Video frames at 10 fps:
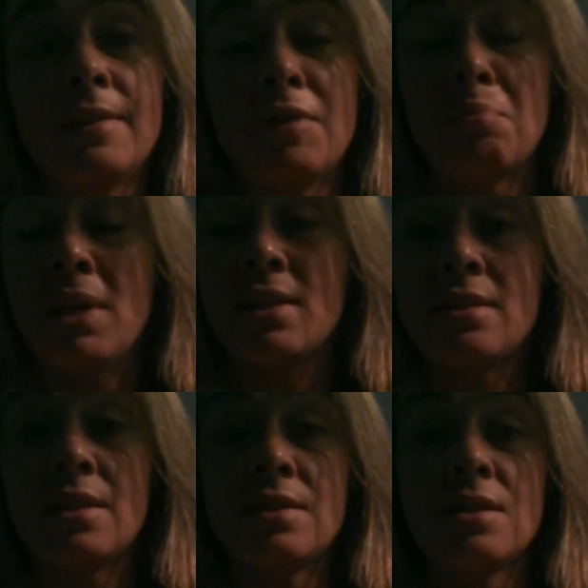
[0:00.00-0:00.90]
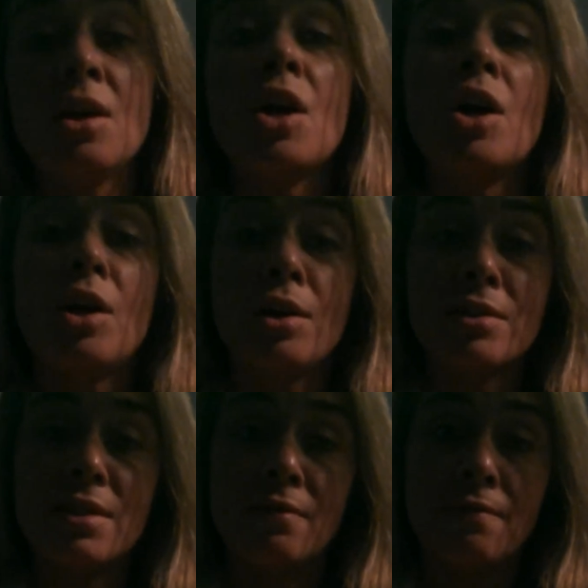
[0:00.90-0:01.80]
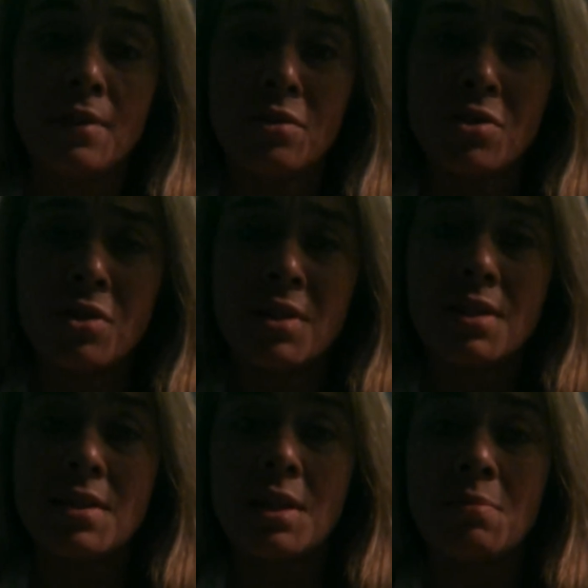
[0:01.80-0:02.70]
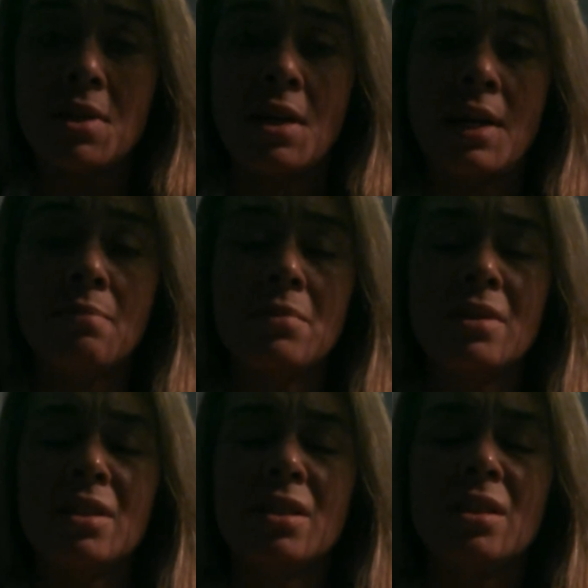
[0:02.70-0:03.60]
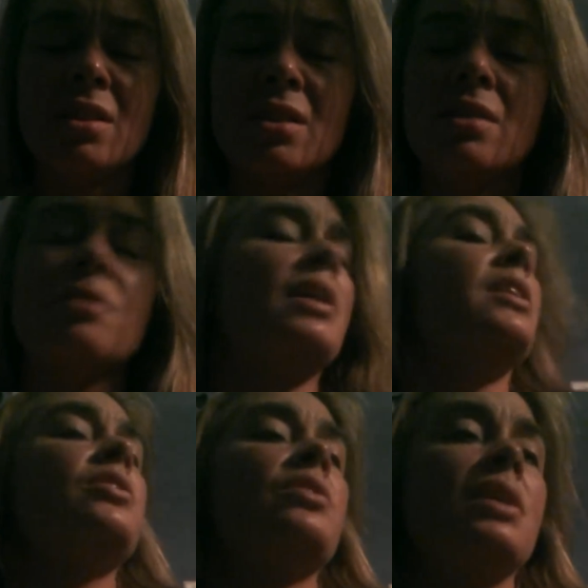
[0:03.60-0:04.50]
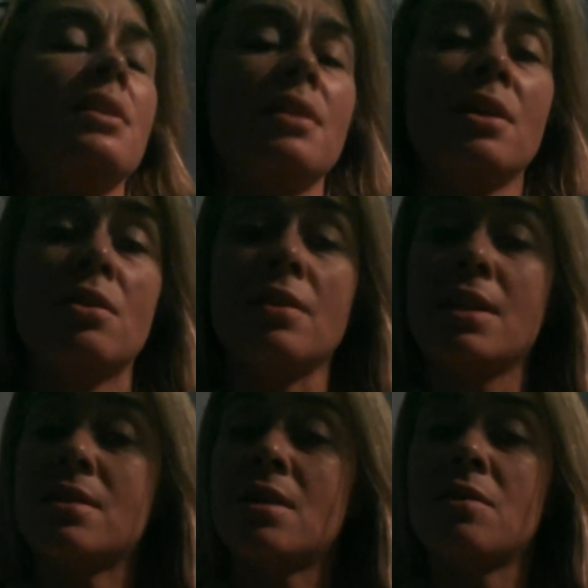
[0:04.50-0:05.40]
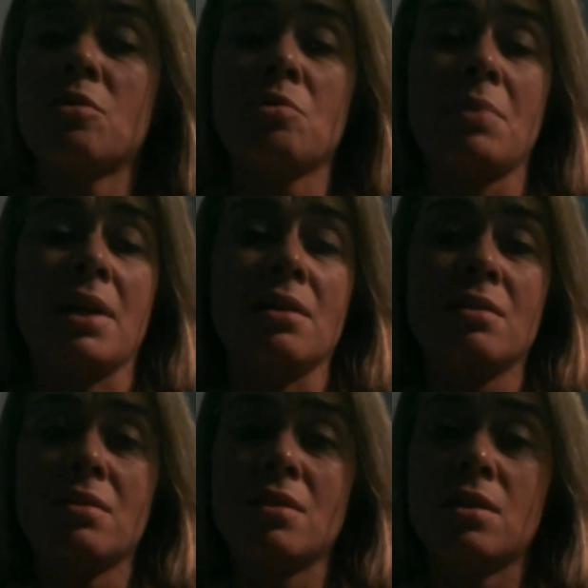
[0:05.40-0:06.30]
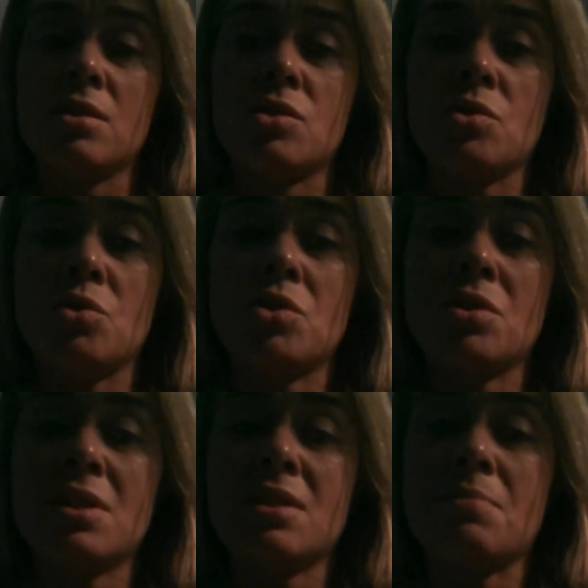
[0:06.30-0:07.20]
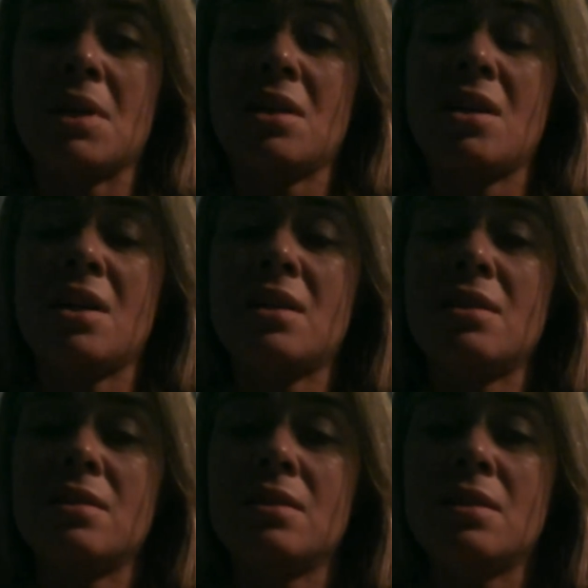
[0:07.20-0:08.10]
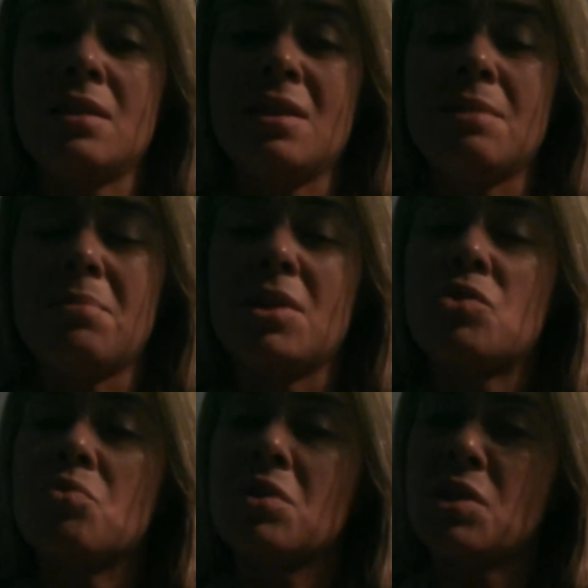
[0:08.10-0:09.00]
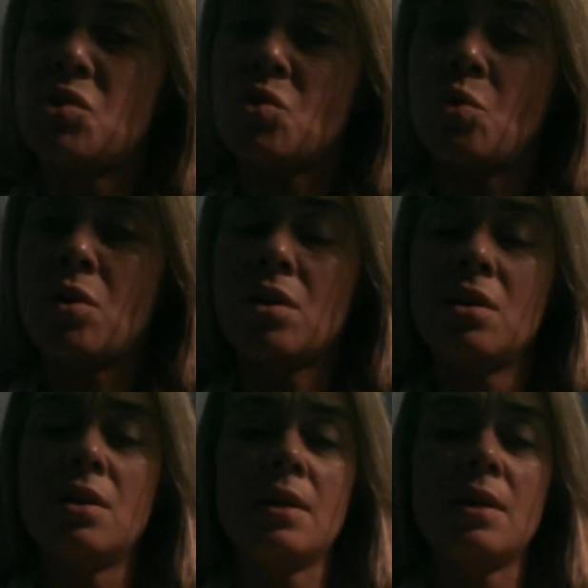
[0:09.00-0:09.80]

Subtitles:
if it makes sense, hurts and feels good at the same time, right underneath there, and that's not even where my suture is, my cut, but it's really sore.